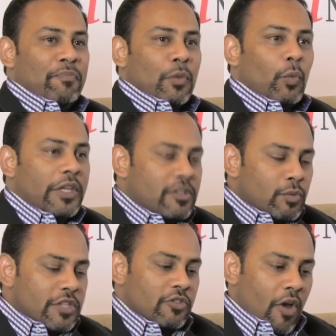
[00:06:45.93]

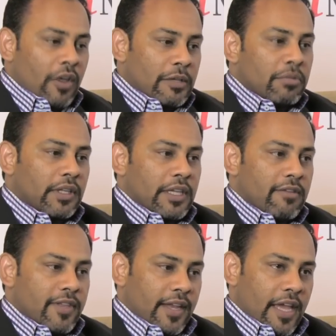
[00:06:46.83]
We strongly
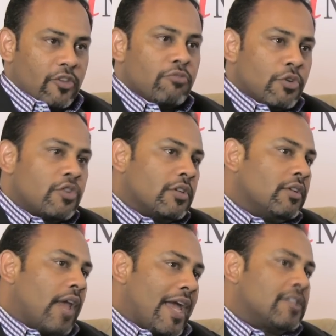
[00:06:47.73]
believe that attribution
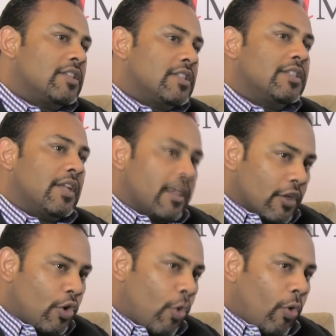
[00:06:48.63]
has to sit at the
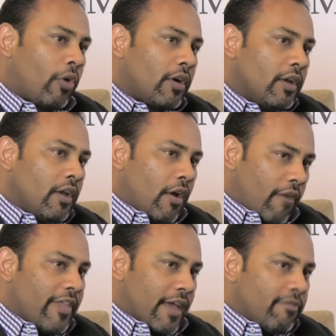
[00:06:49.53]
core
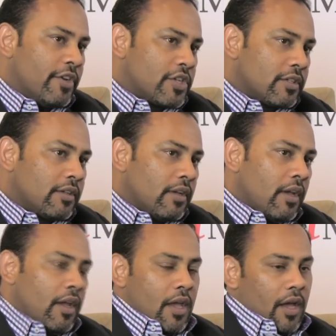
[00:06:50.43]
of that vision,
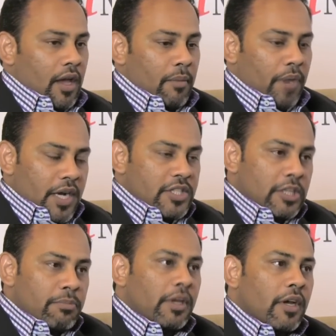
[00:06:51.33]

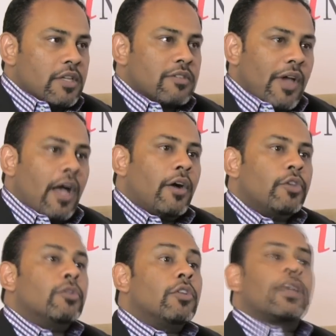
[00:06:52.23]
partially because of how
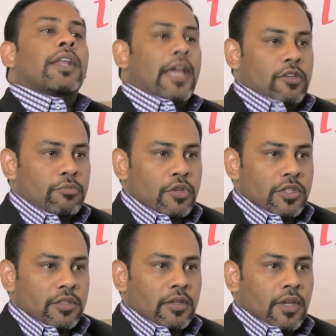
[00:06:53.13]
you look at attribution.